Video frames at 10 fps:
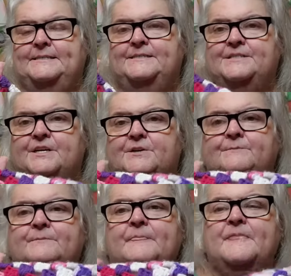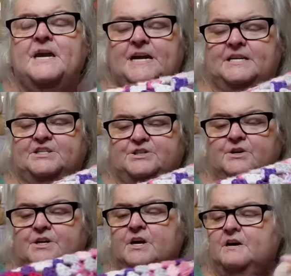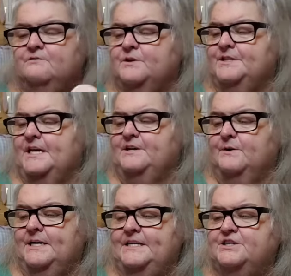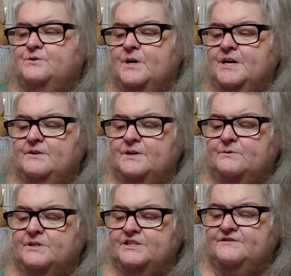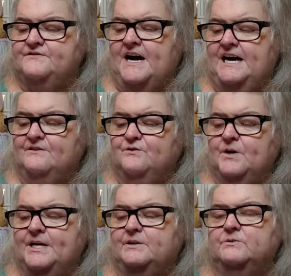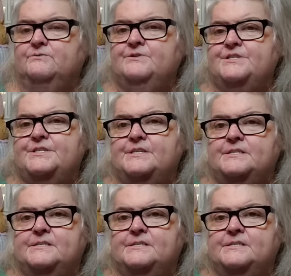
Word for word: So, and I started off with a granny square that was five rounds